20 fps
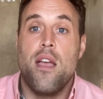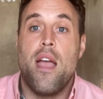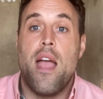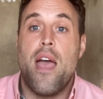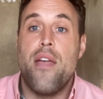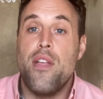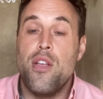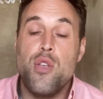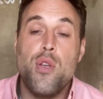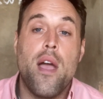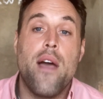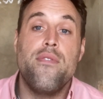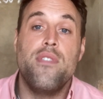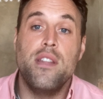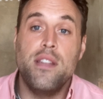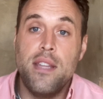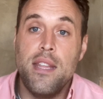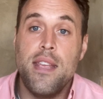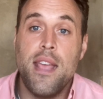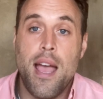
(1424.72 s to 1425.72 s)
And then you have the
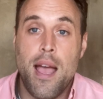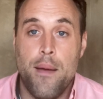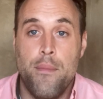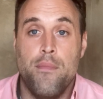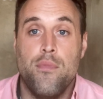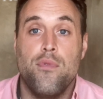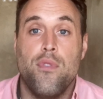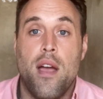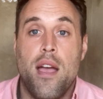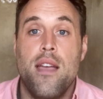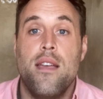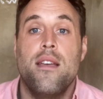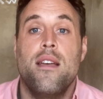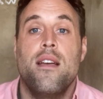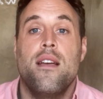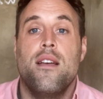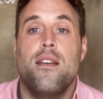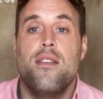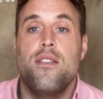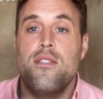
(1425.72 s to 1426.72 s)
DM, right?
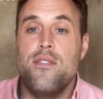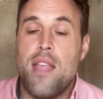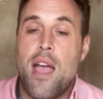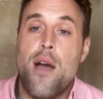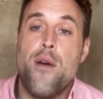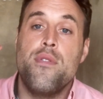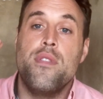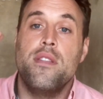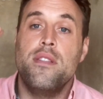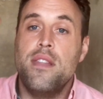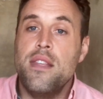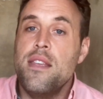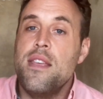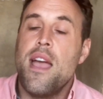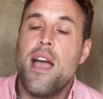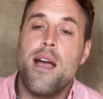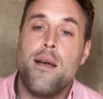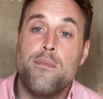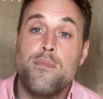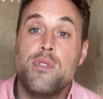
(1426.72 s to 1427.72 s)
Now in the
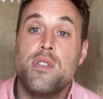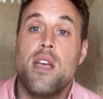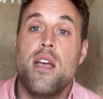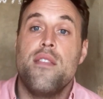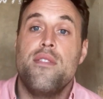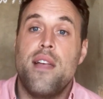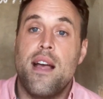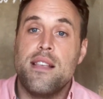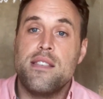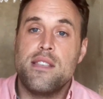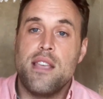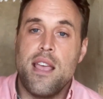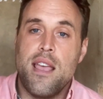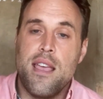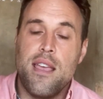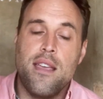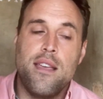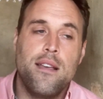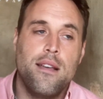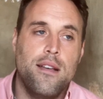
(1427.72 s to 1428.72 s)
DMs, that's
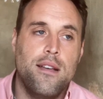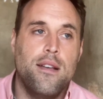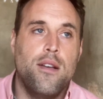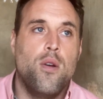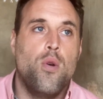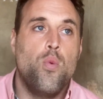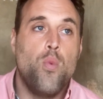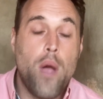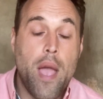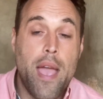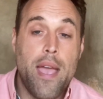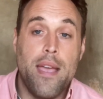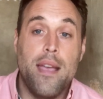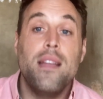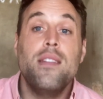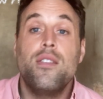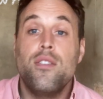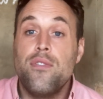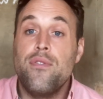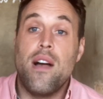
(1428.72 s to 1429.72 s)
a way
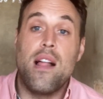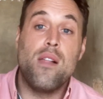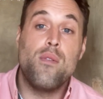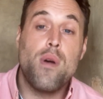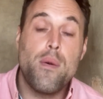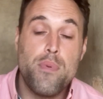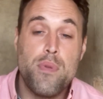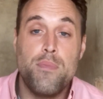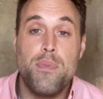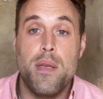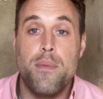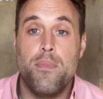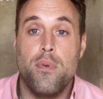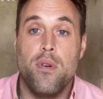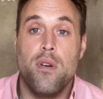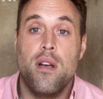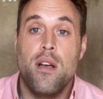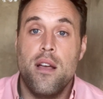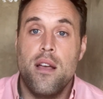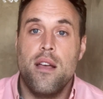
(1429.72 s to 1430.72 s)
to follow up with
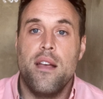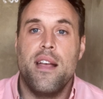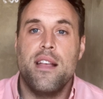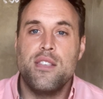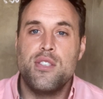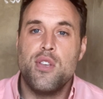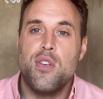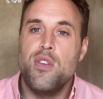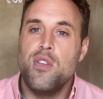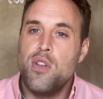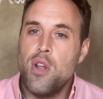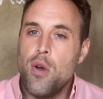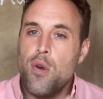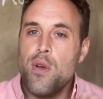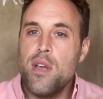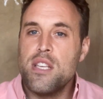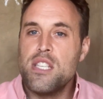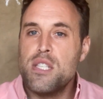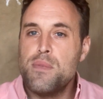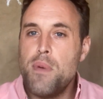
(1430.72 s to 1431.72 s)
people. And so you don't
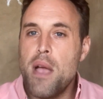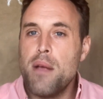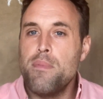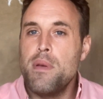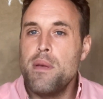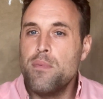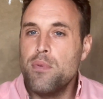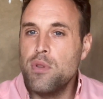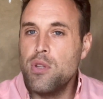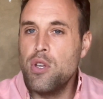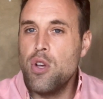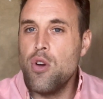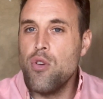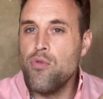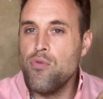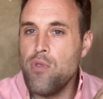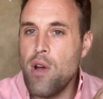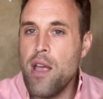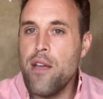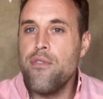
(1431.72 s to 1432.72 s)
expect people to go
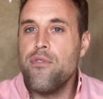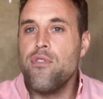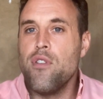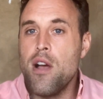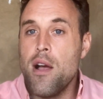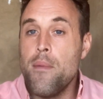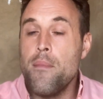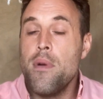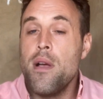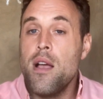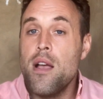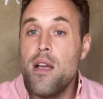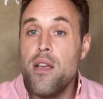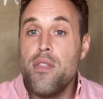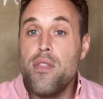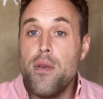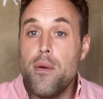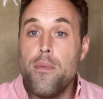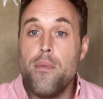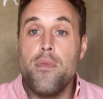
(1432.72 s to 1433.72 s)
right from
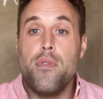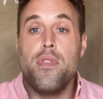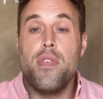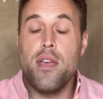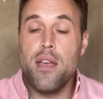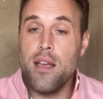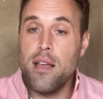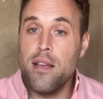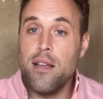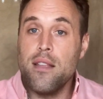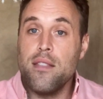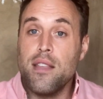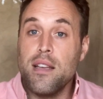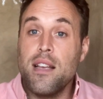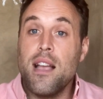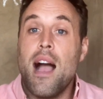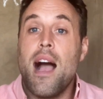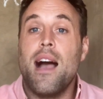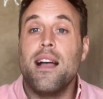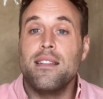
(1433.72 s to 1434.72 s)
the
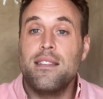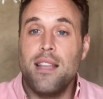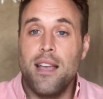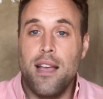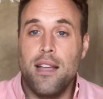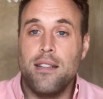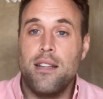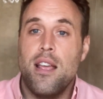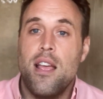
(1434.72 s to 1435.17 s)
content